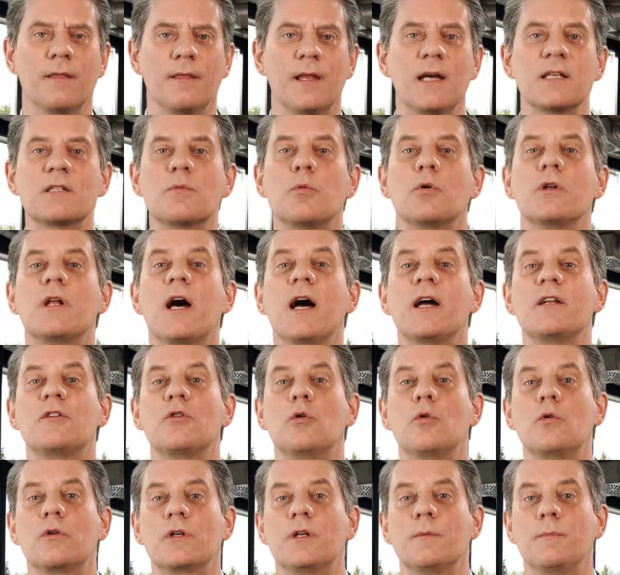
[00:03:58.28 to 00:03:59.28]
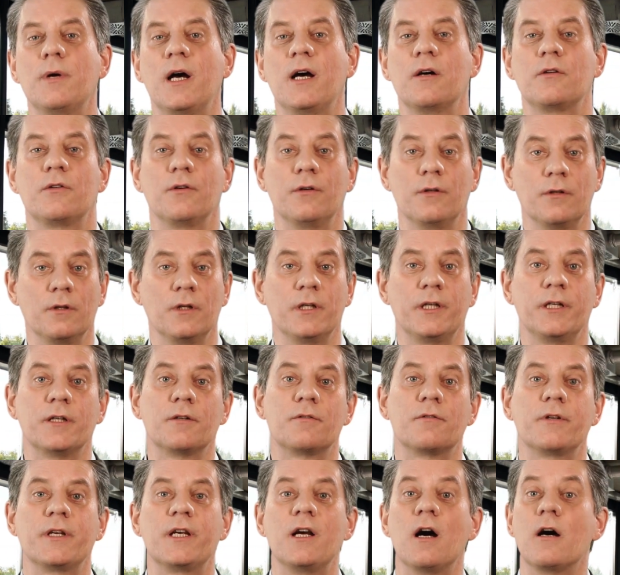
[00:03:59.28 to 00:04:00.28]
That's what I talked about
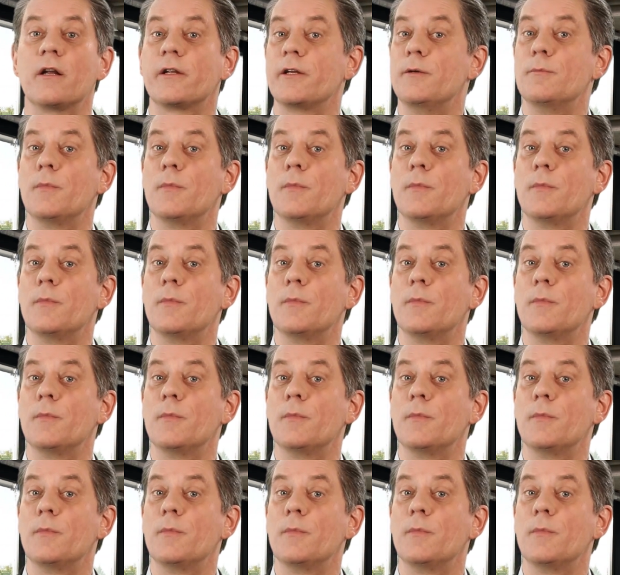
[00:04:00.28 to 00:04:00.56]
earlier regarding